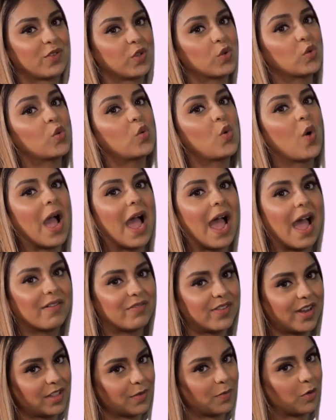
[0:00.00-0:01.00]
of you who
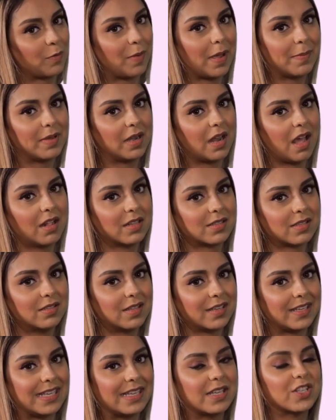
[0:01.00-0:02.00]
have read the book by Bilal
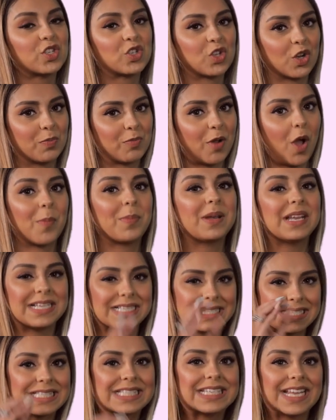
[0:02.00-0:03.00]
Siddiqui should
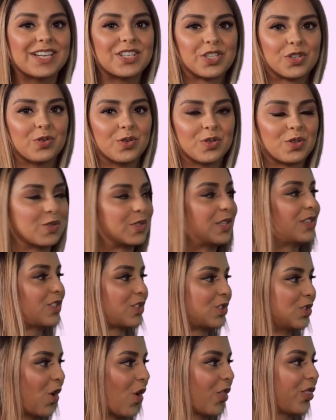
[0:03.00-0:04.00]
probably stay tuned because it
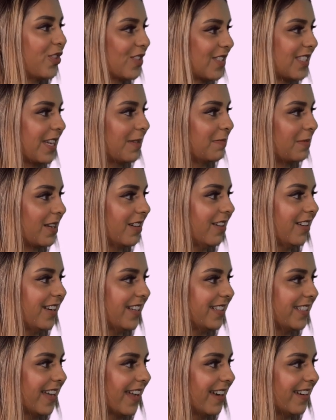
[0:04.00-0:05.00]
is not the same
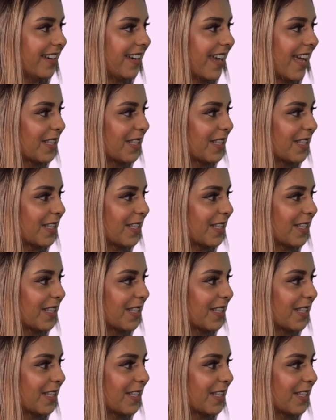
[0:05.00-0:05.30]
clearly the ending